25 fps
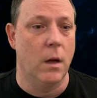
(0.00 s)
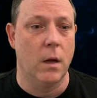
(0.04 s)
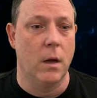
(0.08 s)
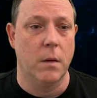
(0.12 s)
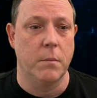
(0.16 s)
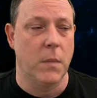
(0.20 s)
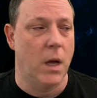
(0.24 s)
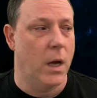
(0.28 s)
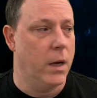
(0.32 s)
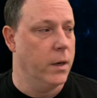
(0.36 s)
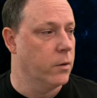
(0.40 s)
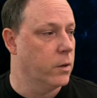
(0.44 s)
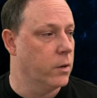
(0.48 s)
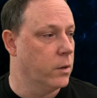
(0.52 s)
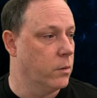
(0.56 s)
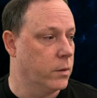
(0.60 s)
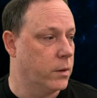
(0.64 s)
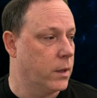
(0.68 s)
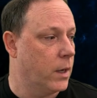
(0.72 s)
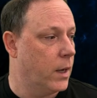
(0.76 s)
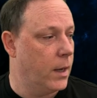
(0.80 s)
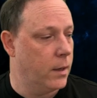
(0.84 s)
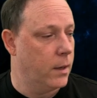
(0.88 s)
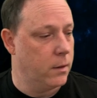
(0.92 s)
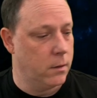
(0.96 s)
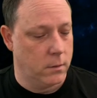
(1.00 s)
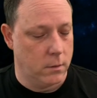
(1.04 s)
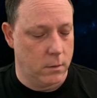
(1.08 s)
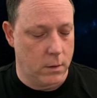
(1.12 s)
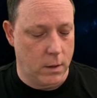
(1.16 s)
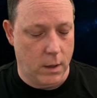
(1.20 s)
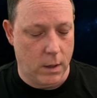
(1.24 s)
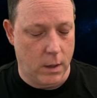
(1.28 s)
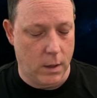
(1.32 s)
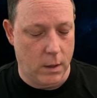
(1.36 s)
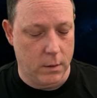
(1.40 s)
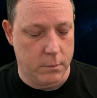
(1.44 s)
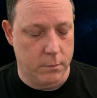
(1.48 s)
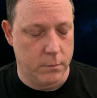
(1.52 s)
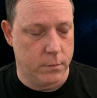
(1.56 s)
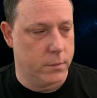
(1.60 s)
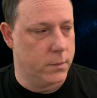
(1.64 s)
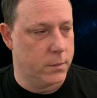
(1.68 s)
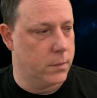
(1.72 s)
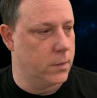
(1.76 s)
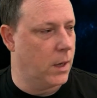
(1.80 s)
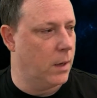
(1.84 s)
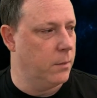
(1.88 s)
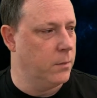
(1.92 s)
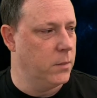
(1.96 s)
I agree with that.
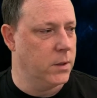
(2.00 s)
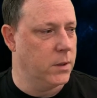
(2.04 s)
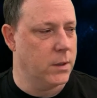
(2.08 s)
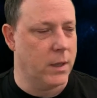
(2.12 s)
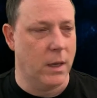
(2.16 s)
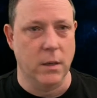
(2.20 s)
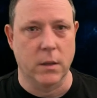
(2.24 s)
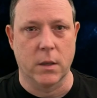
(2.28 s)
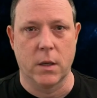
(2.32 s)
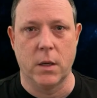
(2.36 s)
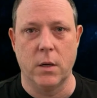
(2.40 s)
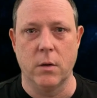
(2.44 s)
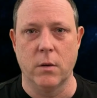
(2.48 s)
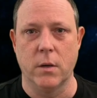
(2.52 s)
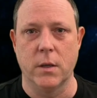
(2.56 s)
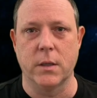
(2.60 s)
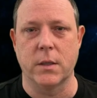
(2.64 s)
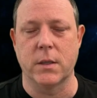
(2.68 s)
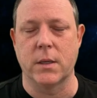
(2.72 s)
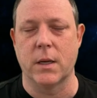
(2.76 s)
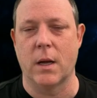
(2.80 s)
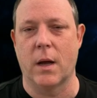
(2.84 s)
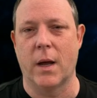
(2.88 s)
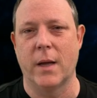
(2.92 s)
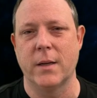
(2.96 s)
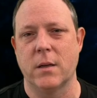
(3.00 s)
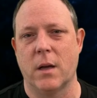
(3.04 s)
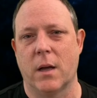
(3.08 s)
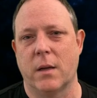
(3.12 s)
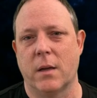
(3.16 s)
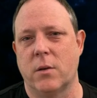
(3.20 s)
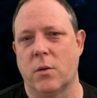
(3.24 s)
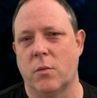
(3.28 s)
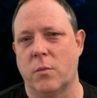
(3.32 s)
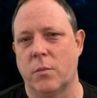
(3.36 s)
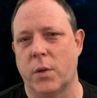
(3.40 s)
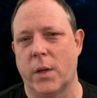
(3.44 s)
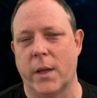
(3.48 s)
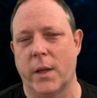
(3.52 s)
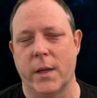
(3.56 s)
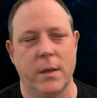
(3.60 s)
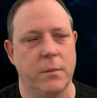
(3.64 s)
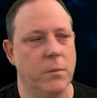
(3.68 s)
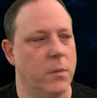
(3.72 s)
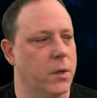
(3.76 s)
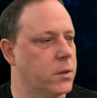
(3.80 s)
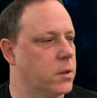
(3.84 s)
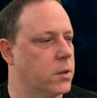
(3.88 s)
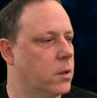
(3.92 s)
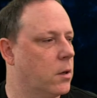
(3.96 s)
I'm just kind of curious now. I don't
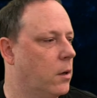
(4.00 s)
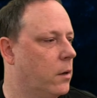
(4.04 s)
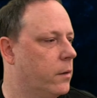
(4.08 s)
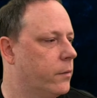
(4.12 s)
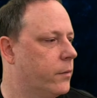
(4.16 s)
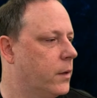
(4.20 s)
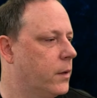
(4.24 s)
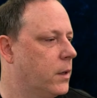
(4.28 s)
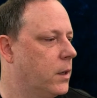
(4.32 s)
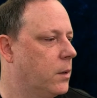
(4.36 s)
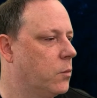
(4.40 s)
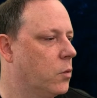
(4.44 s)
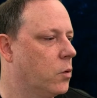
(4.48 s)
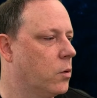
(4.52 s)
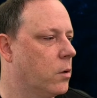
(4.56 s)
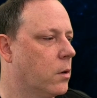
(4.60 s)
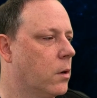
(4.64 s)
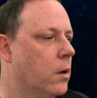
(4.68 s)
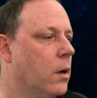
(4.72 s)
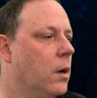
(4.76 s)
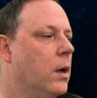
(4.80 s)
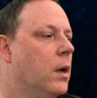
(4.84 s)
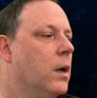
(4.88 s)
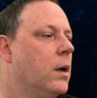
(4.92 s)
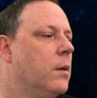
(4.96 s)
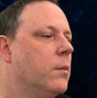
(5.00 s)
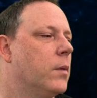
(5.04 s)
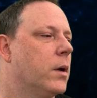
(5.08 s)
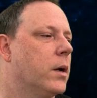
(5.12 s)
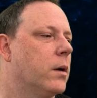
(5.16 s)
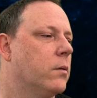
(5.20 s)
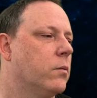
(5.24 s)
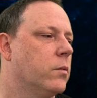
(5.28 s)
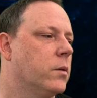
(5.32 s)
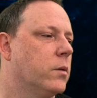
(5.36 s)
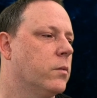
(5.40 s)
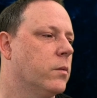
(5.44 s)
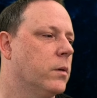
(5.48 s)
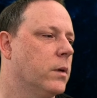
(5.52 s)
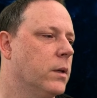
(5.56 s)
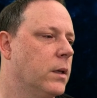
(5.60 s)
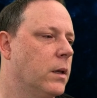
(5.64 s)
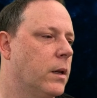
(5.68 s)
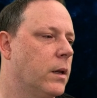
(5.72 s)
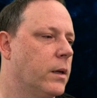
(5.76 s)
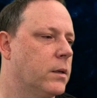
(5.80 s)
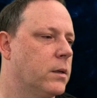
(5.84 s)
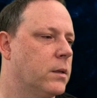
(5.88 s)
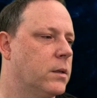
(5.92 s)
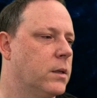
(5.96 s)
play much golf anymore, but I would
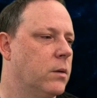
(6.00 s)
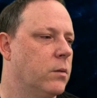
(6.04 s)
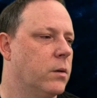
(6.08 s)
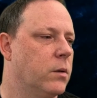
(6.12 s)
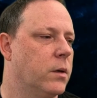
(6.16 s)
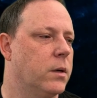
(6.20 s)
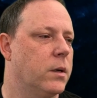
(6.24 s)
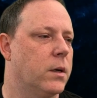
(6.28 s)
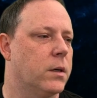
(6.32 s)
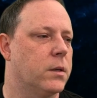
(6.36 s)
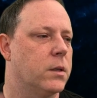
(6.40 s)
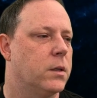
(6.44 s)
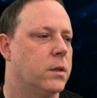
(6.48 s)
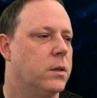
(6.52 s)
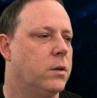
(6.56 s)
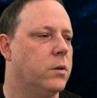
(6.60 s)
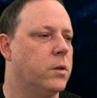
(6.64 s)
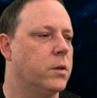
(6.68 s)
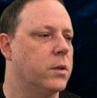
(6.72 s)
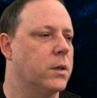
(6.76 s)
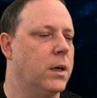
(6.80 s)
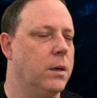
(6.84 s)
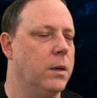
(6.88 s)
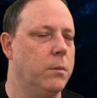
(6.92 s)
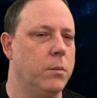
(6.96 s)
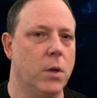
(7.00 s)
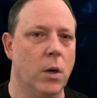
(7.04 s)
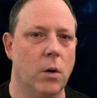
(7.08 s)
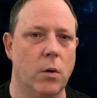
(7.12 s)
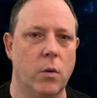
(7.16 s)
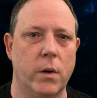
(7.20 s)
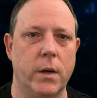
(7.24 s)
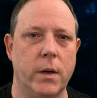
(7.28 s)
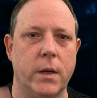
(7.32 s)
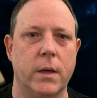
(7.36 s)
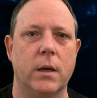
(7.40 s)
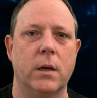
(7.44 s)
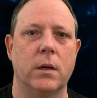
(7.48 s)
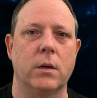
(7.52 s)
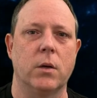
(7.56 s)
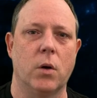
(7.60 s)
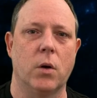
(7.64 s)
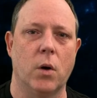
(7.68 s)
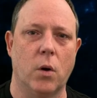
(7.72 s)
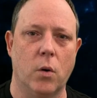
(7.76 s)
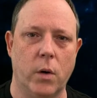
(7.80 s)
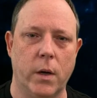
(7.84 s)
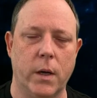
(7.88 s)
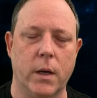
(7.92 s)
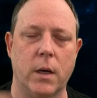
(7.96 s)
really like to see what it does. And you just keep going
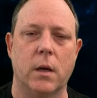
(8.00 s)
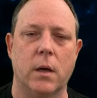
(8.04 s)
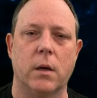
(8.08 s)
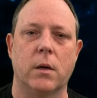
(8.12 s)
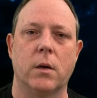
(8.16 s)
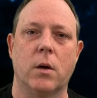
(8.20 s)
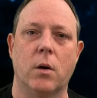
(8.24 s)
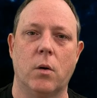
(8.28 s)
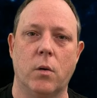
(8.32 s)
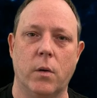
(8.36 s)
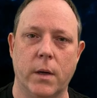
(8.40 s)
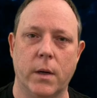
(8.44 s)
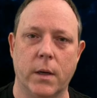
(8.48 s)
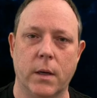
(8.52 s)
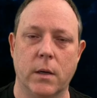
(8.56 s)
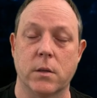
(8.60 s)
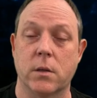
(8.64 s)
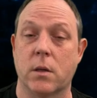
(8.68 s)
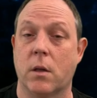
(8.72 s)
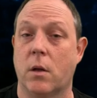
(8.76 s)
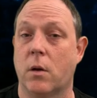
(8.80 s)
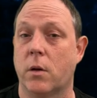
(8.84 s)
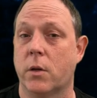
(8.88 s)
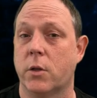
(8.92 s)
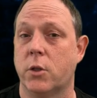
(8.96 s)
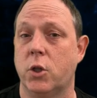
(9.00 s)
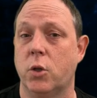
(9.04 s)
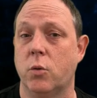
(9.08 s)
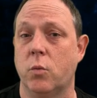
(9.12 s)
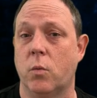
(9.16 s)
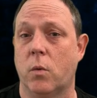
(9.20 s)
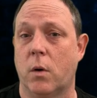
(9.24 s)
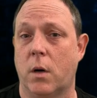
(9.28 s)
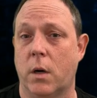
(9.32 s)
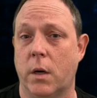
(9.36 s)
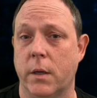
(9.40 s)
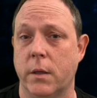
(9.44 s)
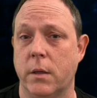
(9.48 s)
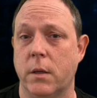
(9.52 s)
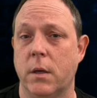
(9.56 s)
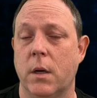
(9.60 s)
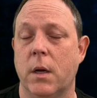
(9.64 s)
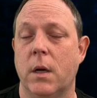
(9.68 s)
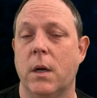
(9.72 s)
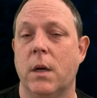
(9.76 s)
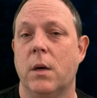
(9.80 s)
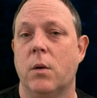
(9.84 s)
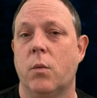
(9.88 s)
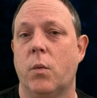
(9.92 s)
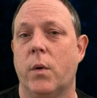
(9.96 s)
and going and going as long as you want
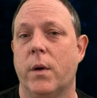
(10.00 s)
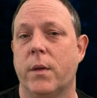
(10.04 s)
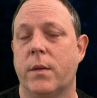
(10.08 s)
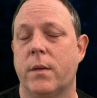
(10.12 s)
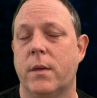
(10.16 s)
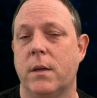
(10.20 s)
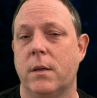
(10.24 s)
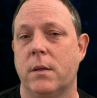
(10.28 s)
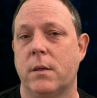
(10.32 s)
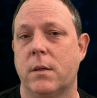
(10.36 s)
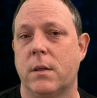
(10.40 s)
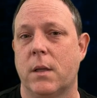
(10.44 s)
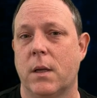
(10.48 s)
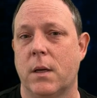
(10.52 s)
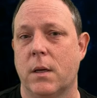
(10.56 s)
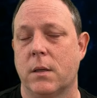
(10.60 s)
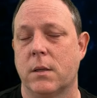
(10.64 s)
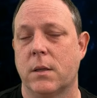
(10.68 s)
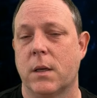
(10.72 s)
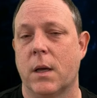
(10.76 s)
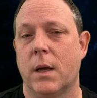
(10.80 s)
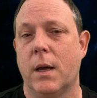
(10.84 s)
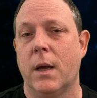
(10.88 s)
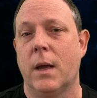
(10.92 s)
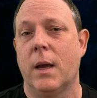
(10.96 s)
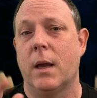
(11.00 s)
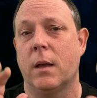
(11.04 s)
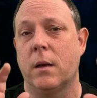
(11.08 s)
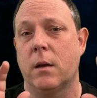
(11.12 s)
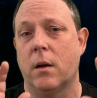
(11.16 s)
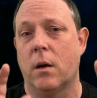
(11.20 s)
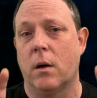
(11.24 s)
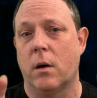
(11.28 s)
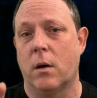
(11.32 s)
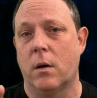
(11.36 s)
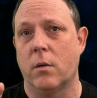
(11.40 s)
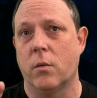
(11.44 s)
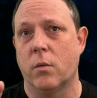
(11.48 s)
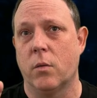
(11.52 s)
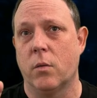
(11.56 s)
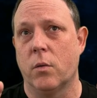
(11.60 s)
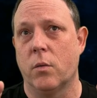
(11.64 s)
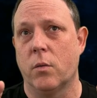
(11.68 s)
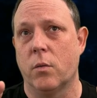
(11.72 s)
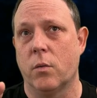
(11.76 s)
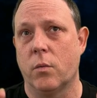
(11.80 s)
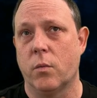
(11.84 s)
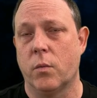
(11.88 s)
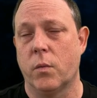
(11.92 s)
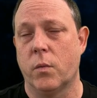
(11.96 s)
with these things. And
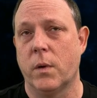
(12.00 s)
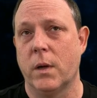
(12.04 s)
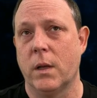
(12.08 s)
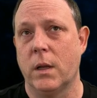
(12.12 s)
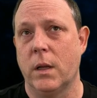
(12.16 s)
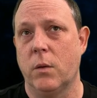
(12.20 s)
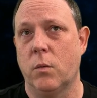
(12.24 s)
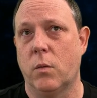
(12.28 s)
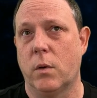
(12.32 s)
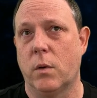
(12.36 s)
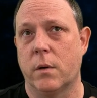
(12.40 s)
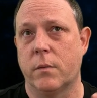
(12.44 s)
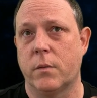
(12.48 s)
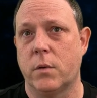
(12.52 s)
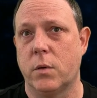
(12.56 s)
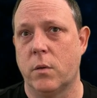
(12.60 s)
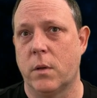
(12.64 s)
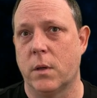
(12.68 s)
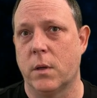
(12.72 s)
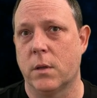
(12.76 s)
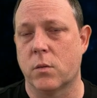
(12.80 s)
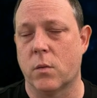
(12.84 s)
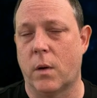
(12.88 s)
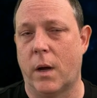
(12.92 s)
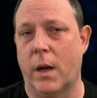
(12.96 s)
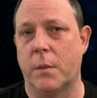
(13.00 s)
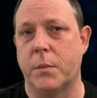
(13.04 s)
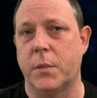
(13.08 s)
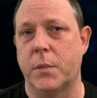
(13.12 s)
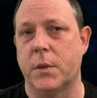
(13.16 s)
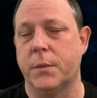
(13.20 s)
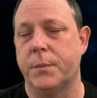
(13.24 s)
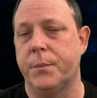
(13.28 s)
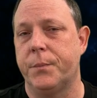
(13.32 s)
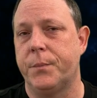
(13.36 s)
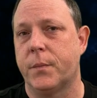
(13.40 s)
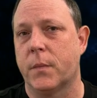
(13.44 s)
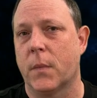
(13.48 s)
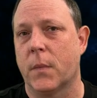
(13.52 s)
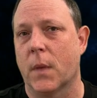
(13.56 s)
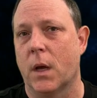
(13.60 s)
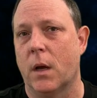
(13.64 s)
really one of two things will happen.